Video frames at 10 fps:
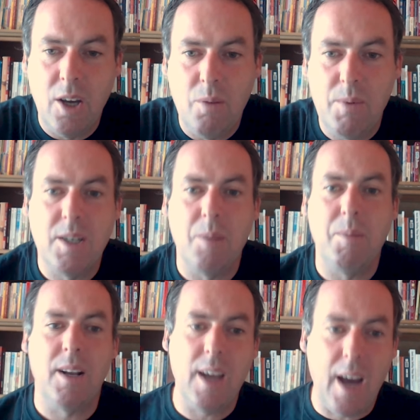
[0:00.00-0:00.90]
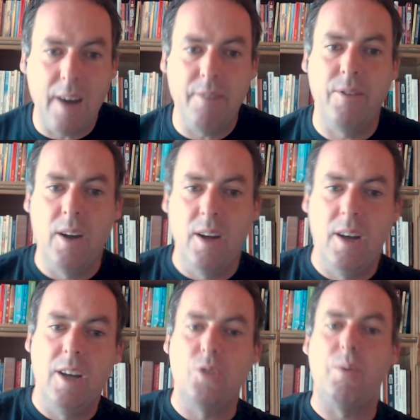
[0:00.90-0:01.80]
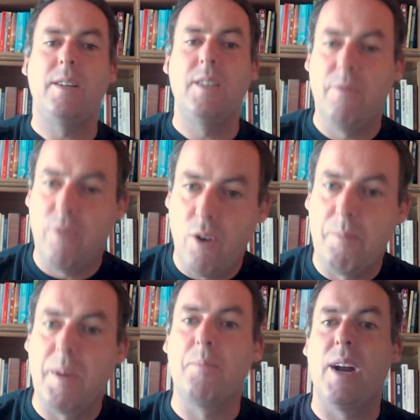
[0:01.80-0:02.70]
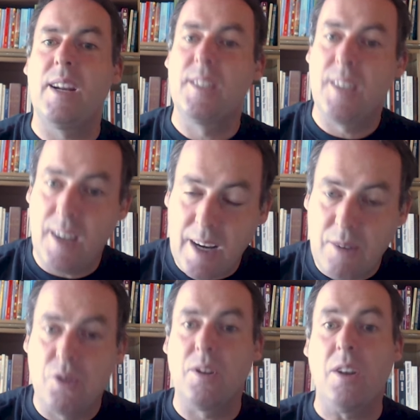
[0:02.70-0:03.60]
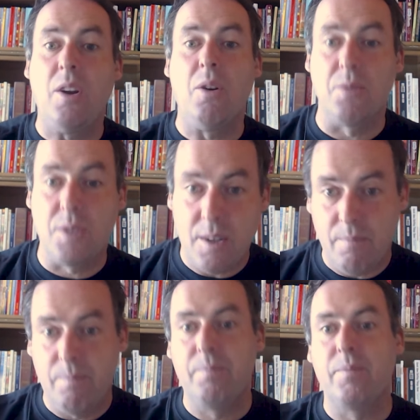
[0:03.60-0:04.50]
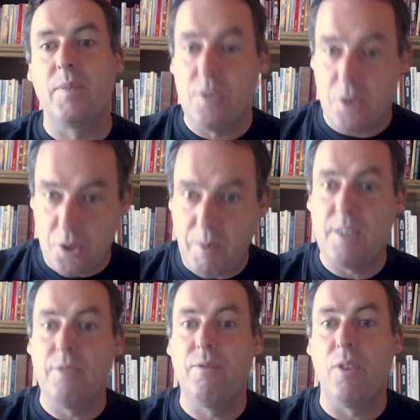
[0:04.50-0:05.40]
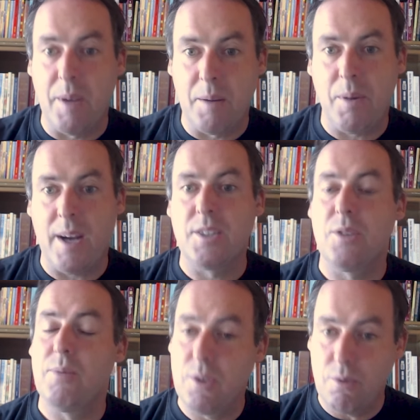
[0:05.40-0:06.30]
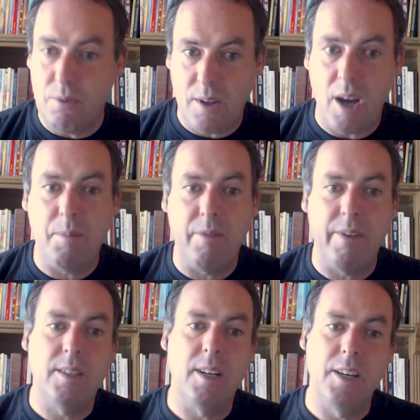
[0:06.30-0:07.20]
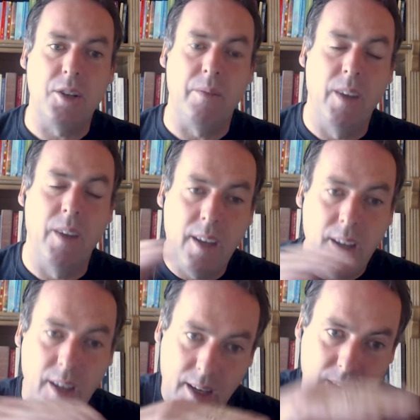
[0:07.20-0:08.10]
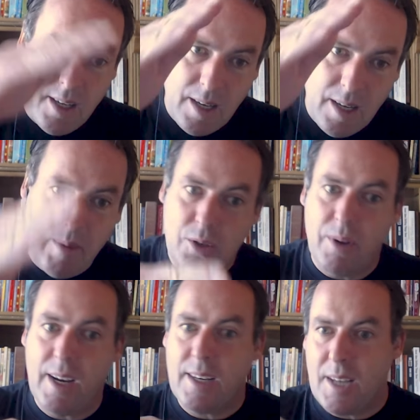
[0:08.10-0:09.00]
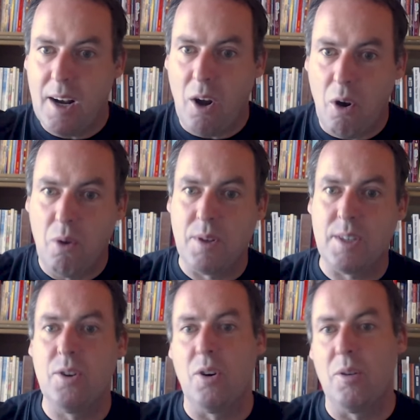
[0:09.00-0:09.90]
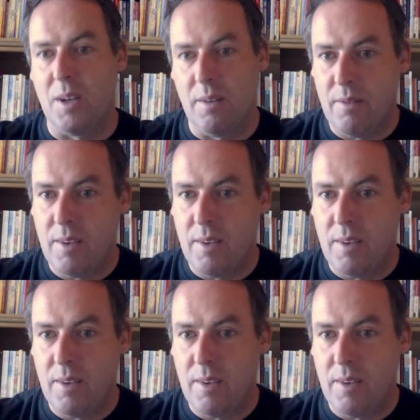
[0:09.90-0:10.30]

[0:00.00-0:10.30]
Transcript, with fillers: we typically have 20 full big breaths in and out through the nose. So 20 full big breaths. So we do the hyperventilation. Then we do an exhale hold as normal